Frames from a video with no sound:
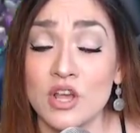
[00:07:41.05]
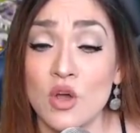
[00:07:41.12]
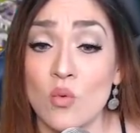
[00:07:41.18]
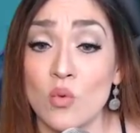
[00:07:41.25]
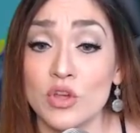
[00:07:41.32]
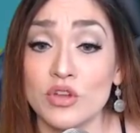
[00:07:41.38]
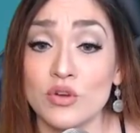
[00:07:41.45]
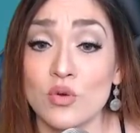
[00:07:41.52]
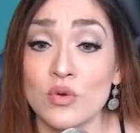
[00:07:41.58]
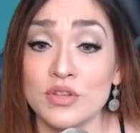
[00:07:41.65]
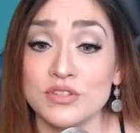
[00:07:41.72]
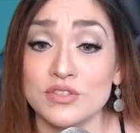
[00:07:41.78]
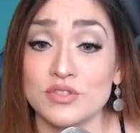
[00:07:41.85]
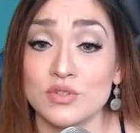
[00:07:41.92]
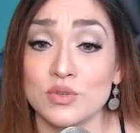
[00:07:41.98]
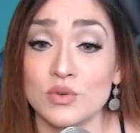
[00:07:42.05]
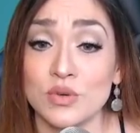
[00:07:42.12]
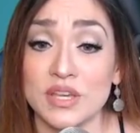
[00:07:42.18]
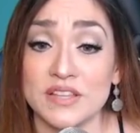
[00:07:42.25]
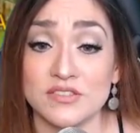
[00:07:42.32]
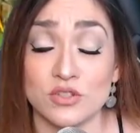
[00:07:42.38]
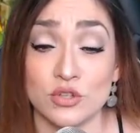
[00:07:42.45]
What you're going to do
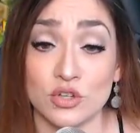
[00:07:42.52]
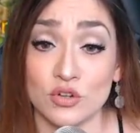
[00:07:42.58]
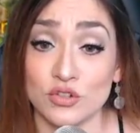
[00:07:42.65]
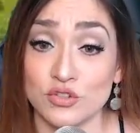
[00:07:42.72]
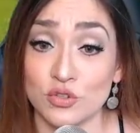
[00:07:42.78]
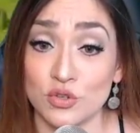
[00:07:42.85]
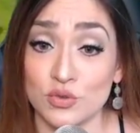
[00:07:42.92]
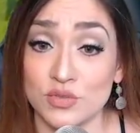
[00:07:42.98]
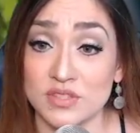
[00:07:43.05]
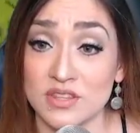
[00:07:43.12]
is you can also use